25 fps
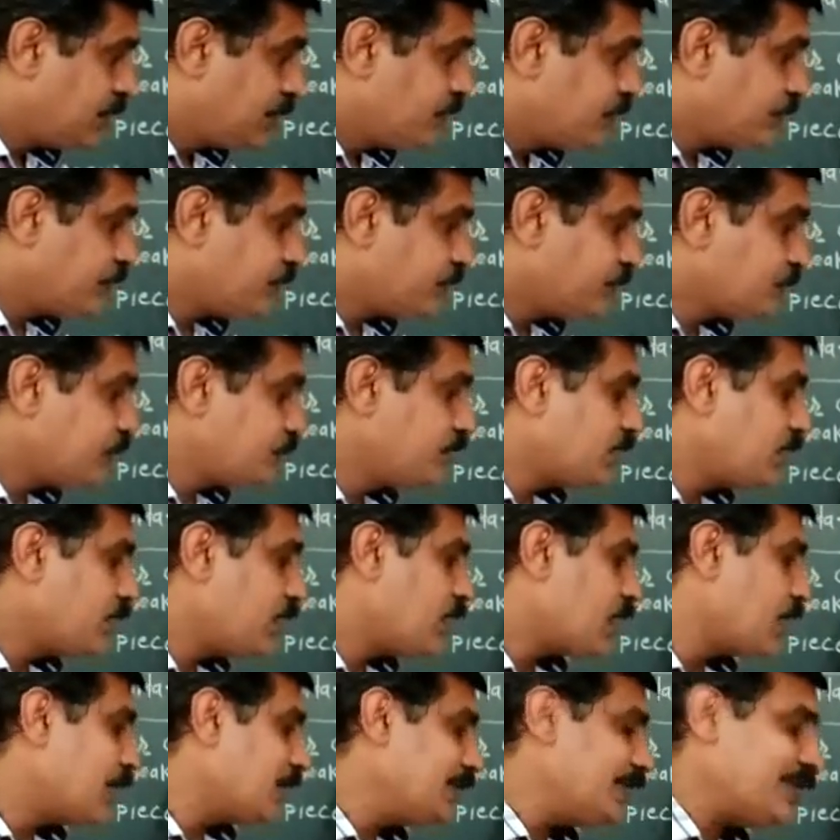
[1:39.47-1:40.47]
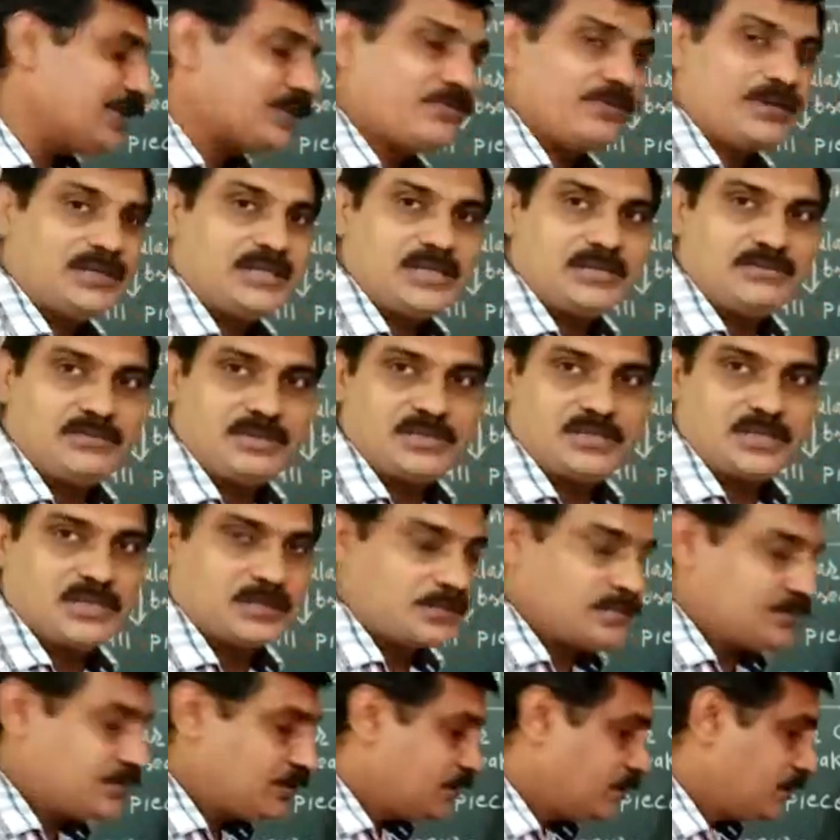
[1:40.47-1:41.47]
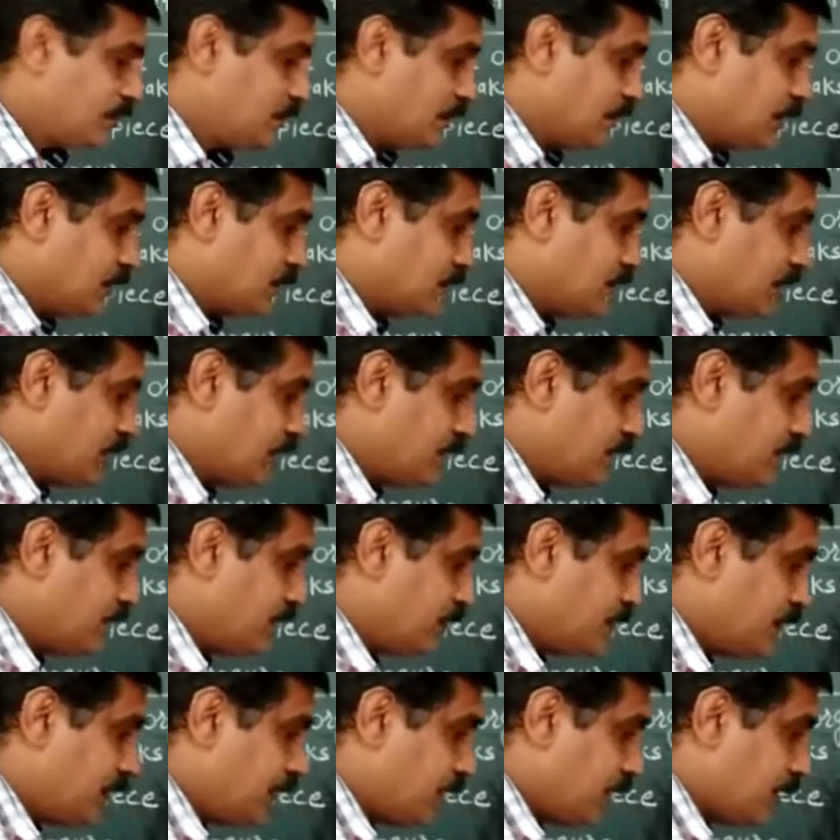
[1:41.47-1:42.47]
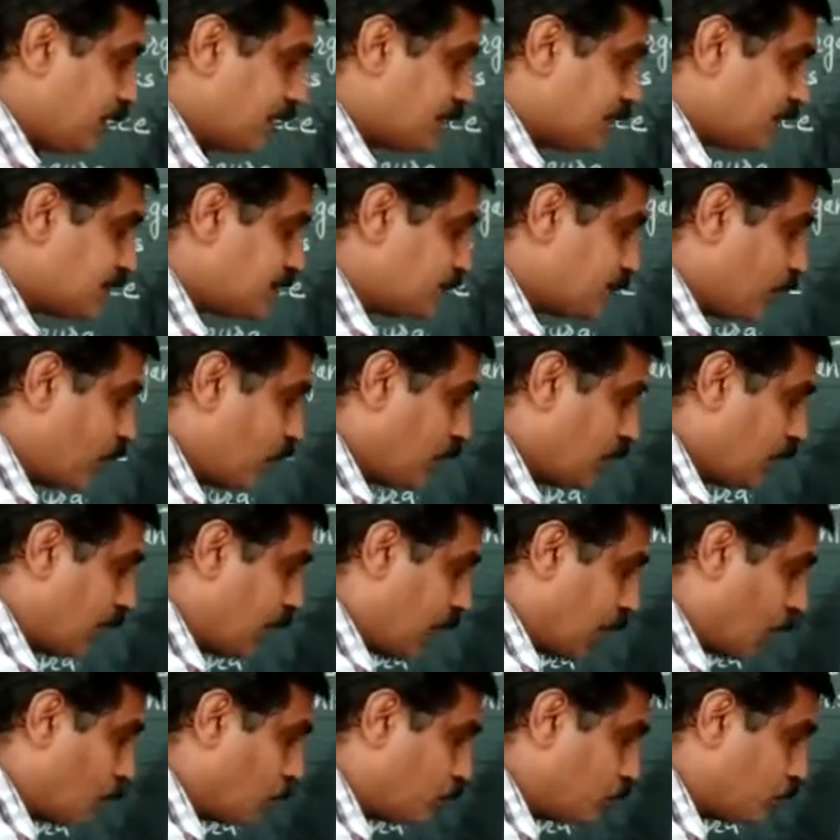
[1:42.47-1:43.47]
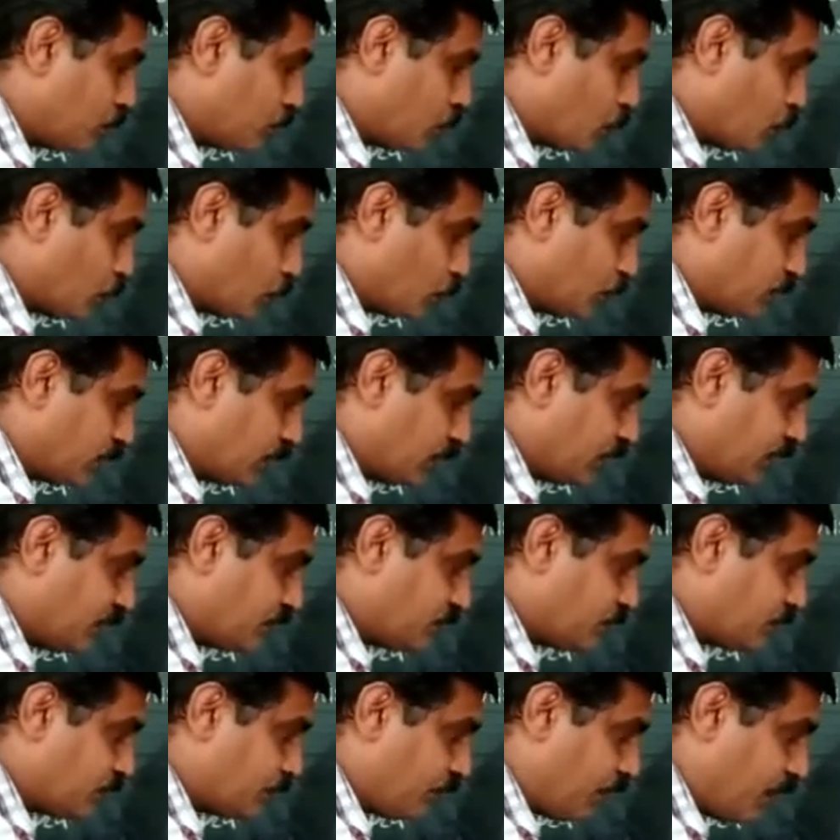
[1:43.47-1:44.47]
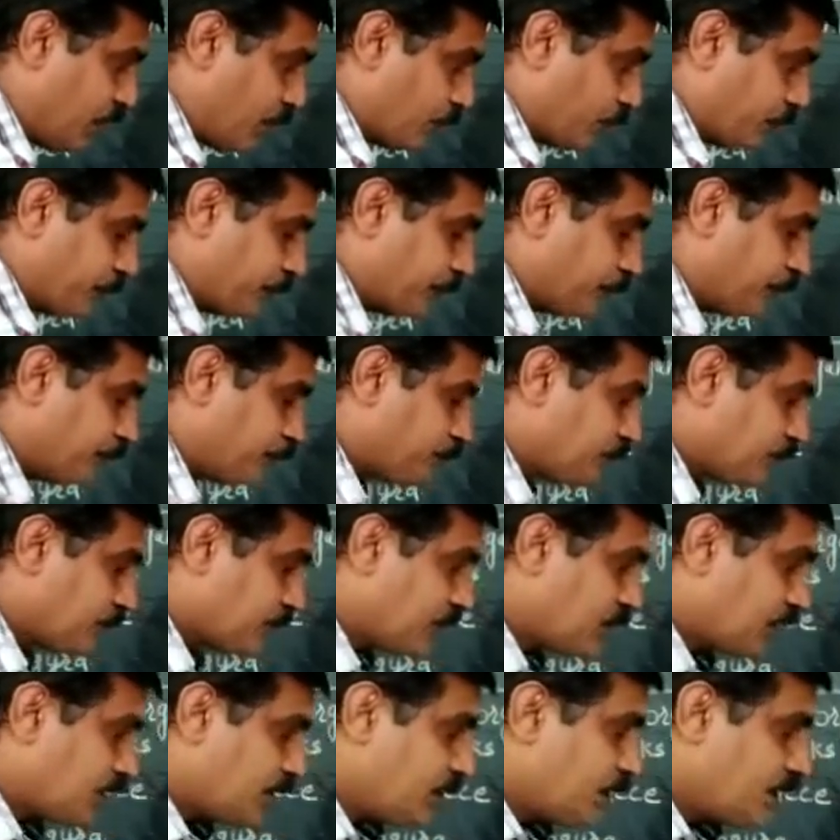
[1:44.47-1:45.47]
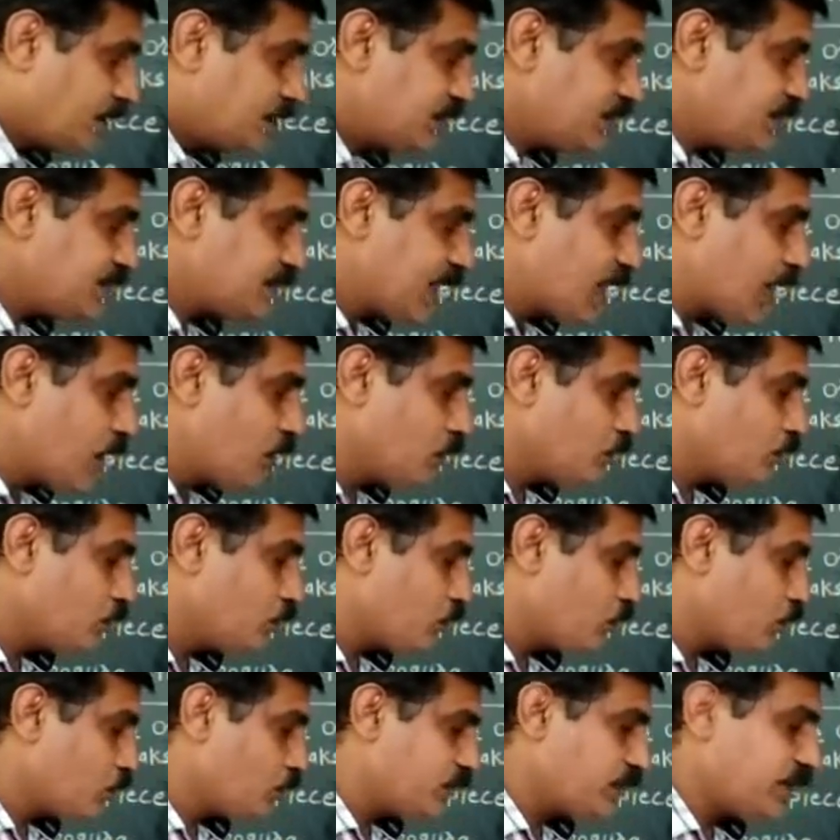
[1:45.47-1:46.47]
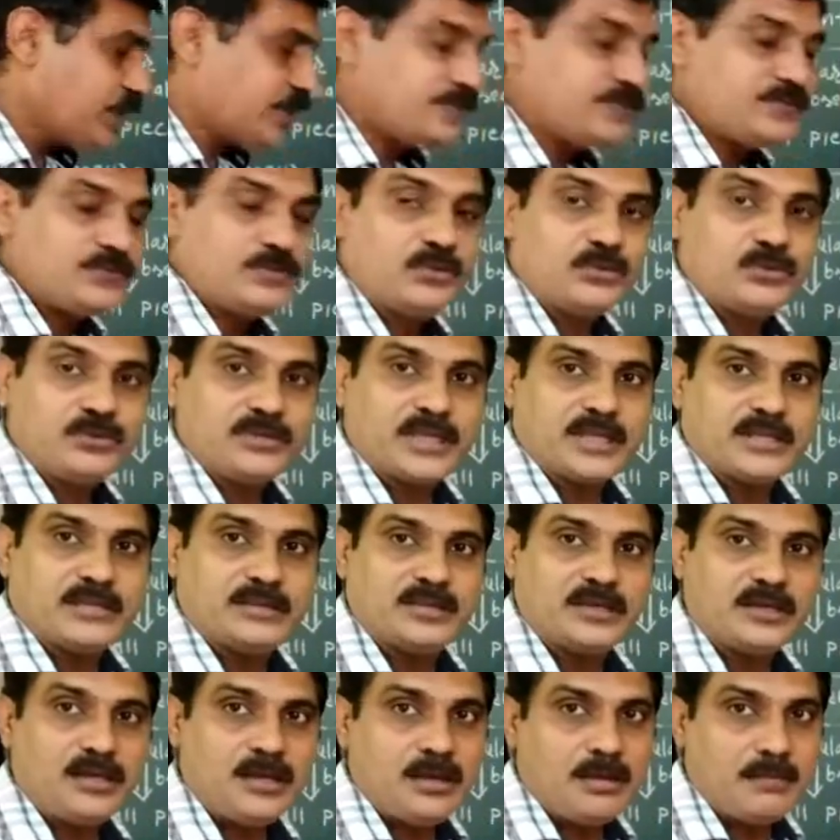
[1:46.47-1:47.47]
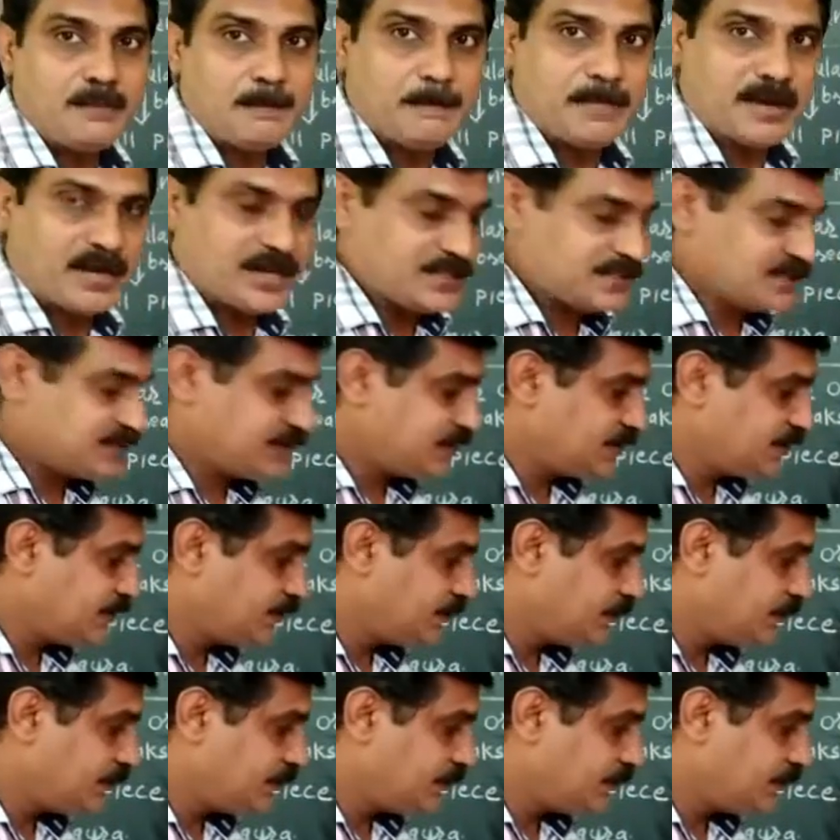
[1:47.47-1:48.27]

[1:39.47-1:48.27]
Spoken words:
Due to the unequal division, there is a small outgrowth is found. This outgrowth is known as the buds.